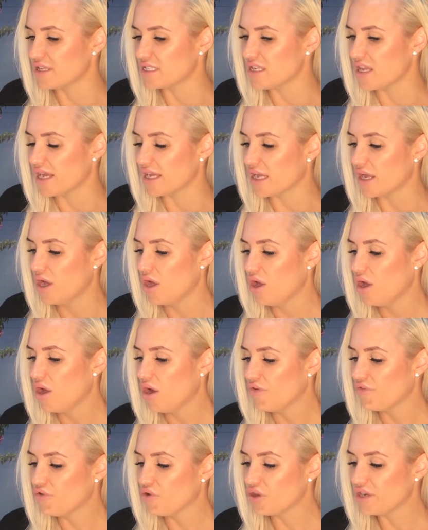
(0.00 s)
There's like
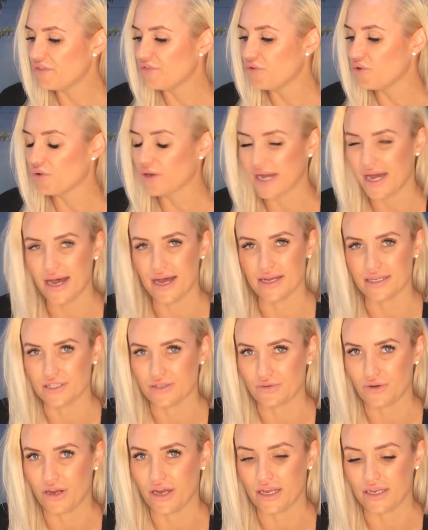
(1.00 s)
44
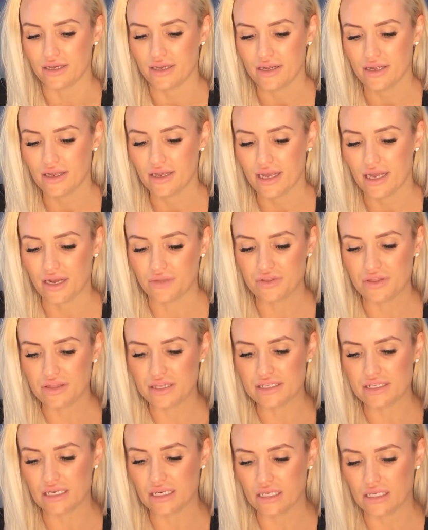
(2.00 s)
cards, right? And I think
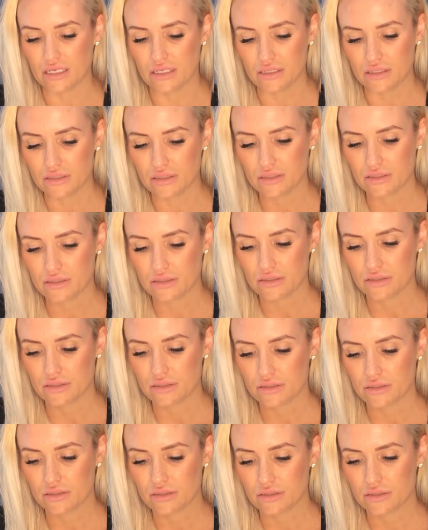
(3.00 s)
there's only
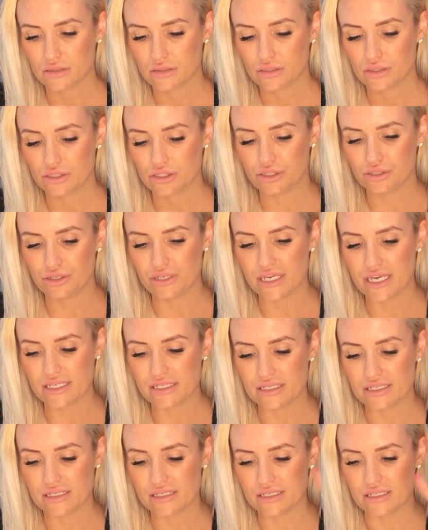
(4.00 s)
2
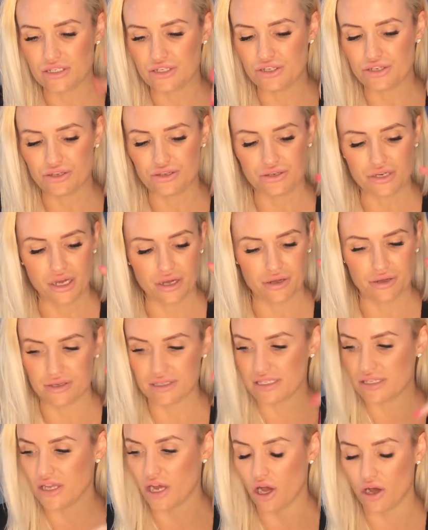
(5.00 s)
yeses and 2
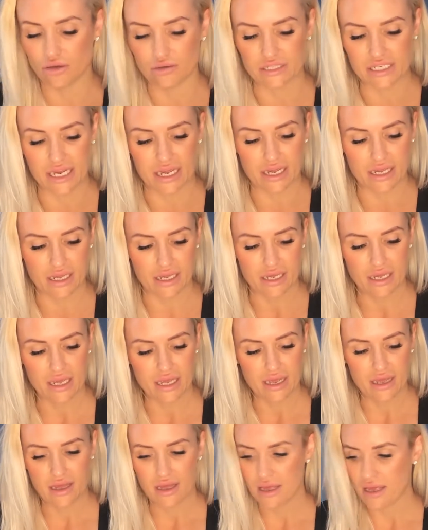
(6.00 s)
nos in the whole deck.
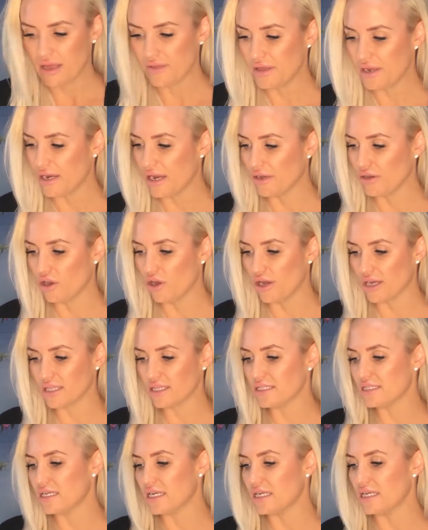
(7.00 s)
And then
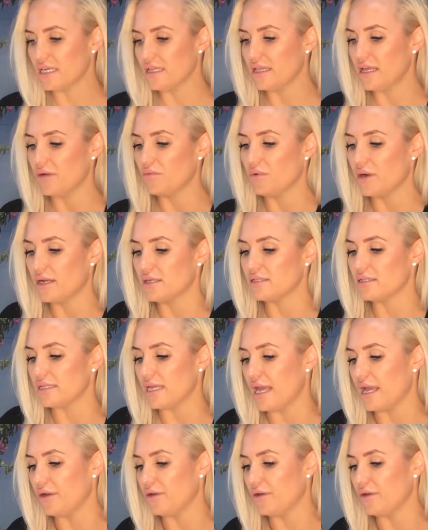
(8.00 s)
unlikely is only in there once.